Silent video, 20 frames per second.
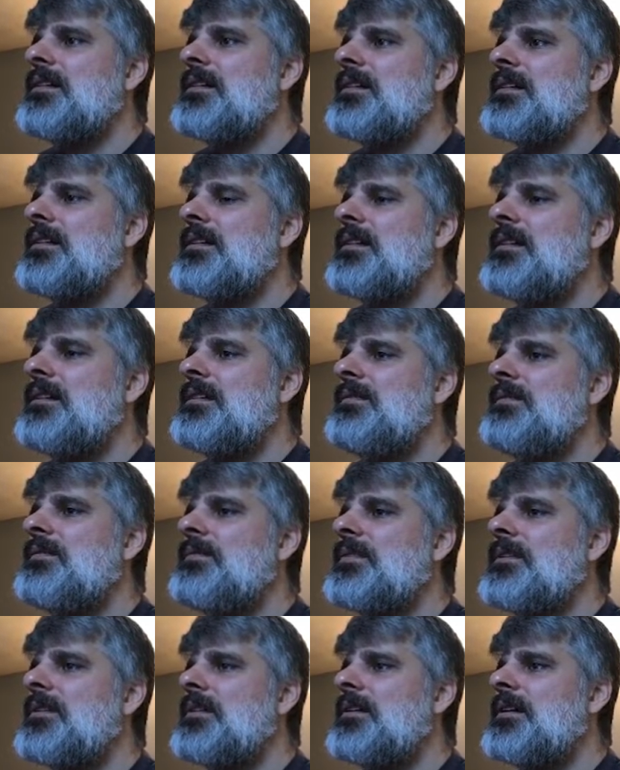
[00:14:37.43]
Okay,
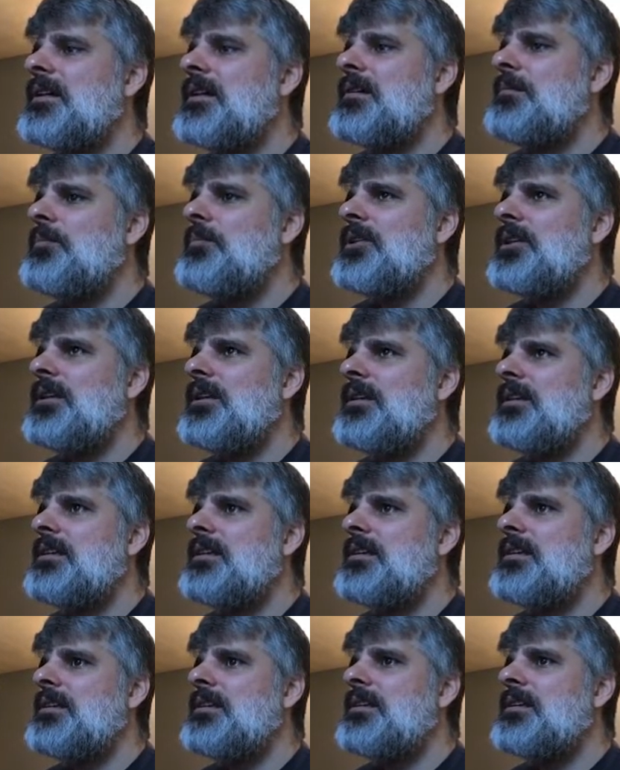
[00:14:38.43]
so I got a
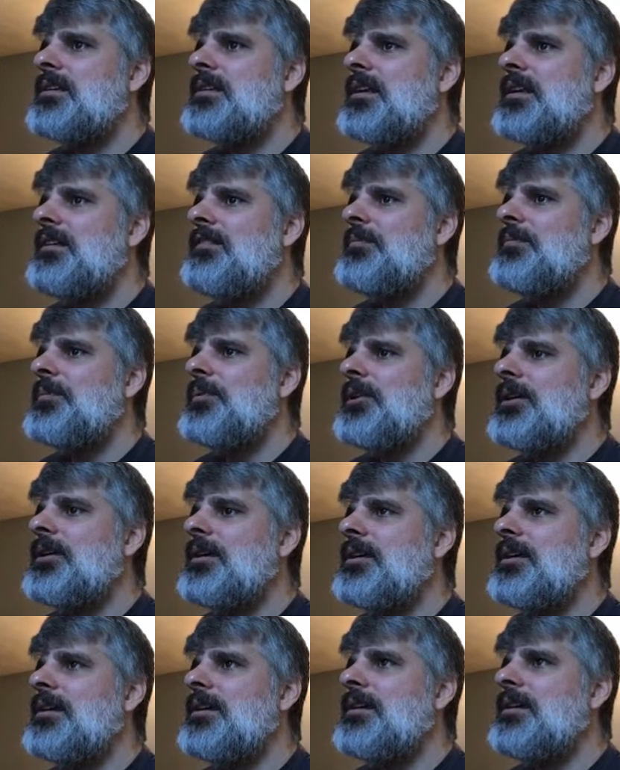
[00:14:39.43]
completely safe
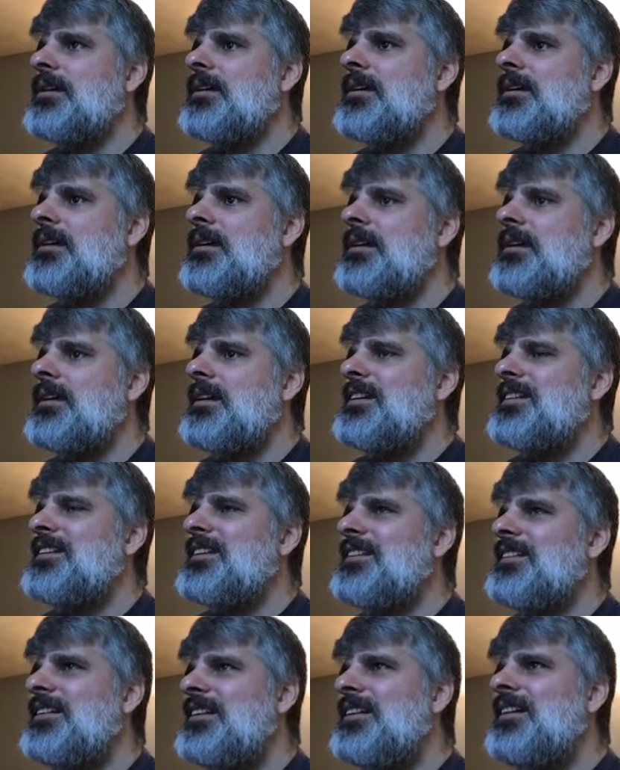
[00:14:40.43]
play. It's
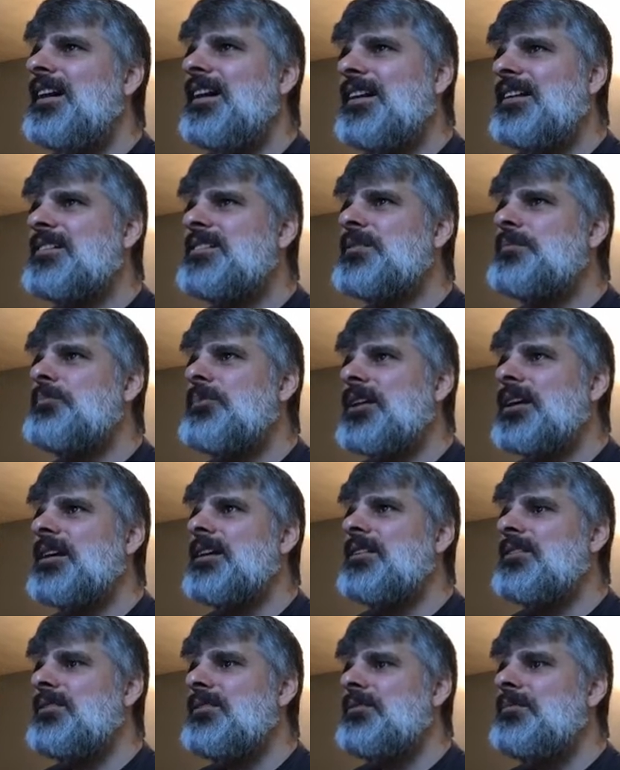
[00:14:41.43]
a little hard to bring
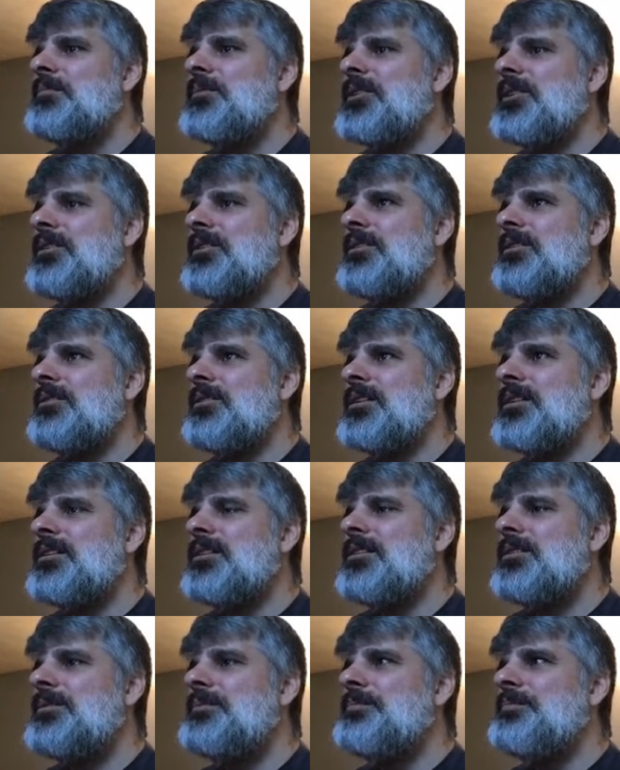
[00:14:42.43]
it home though,
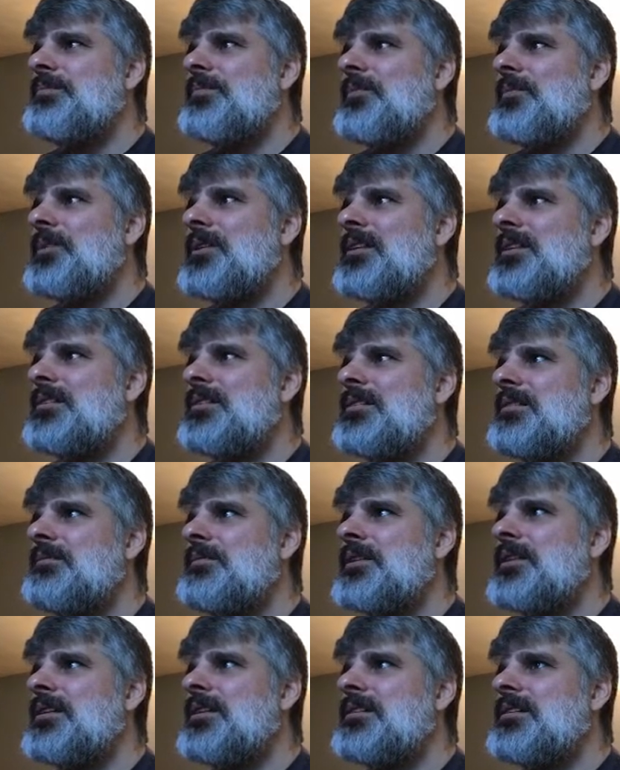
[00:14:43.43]
with this
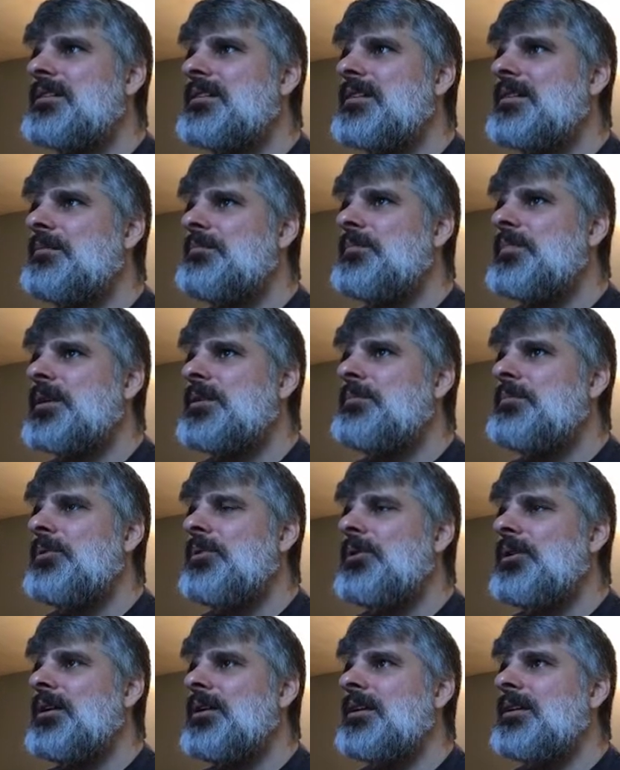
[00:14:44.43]

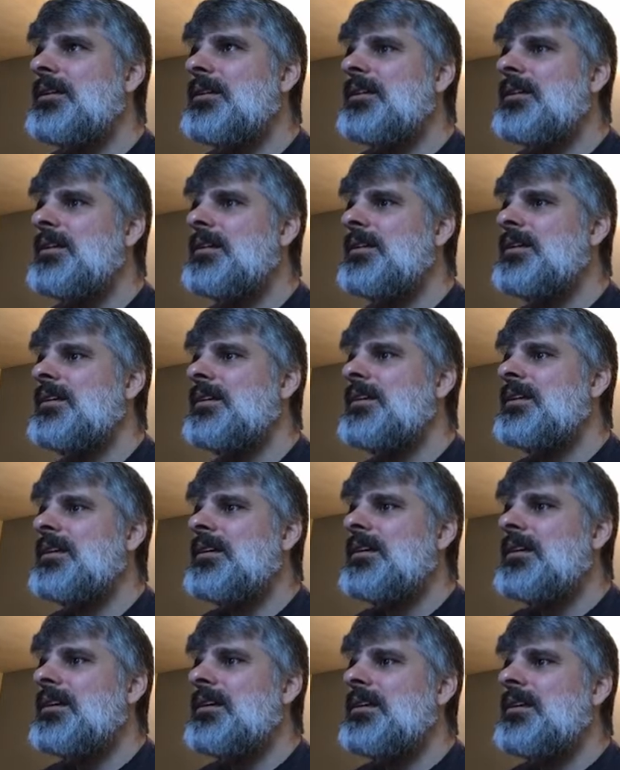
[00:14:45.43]
midpoint.
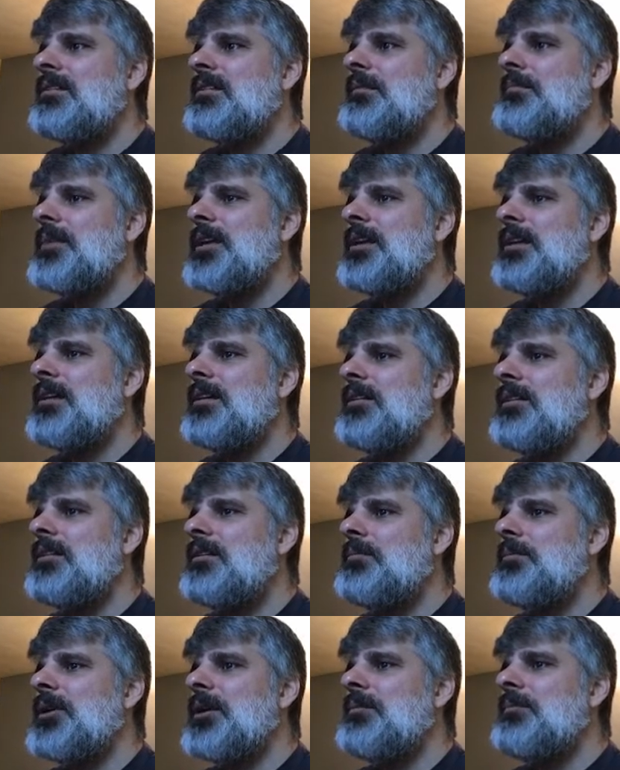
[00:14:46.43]
So I'm thinking a
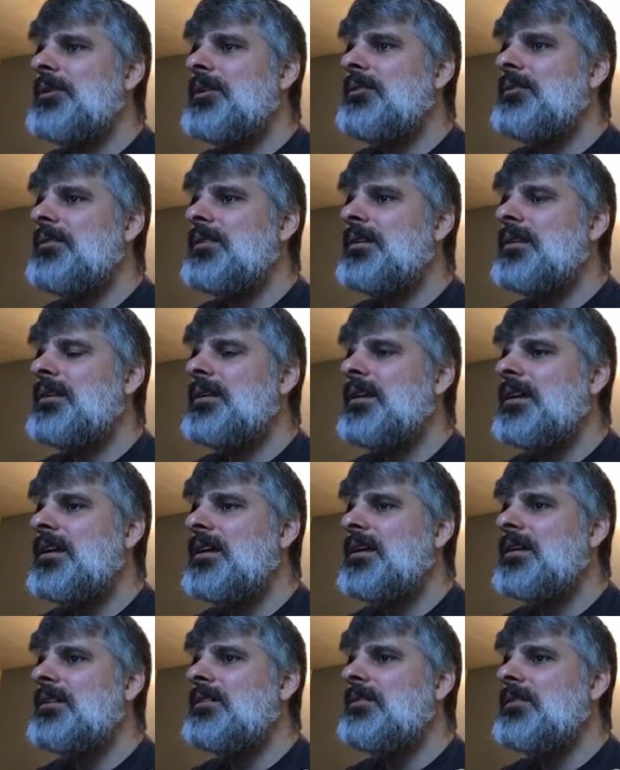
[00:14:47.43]
little bit about
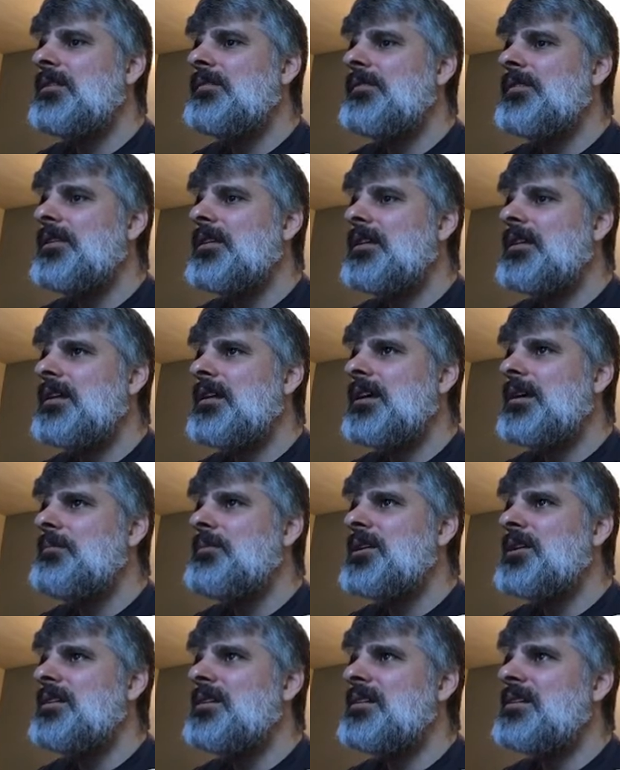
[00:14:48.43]
going for the
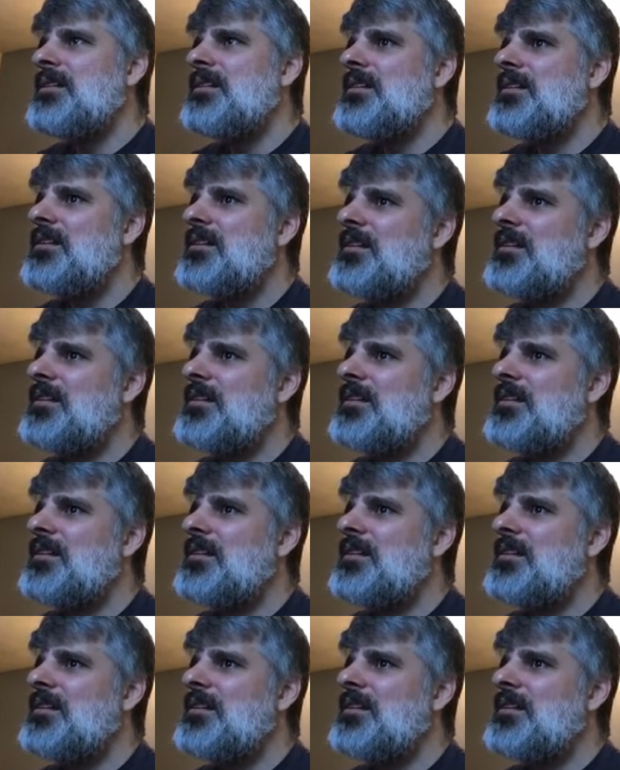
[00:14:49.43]
gammon.